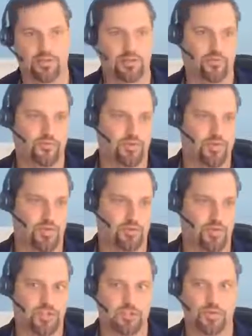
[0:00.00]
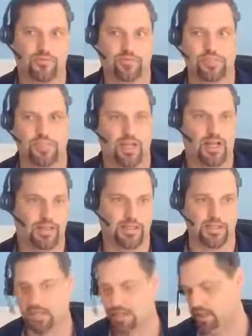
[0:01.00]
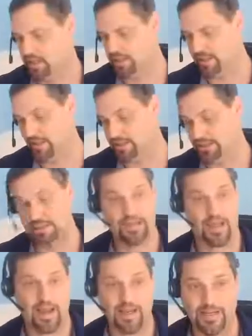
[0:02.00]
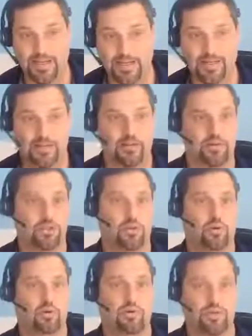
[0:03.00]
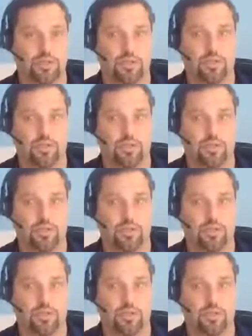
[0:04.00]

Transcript: So if you tell me that you have a client that's 90 years old,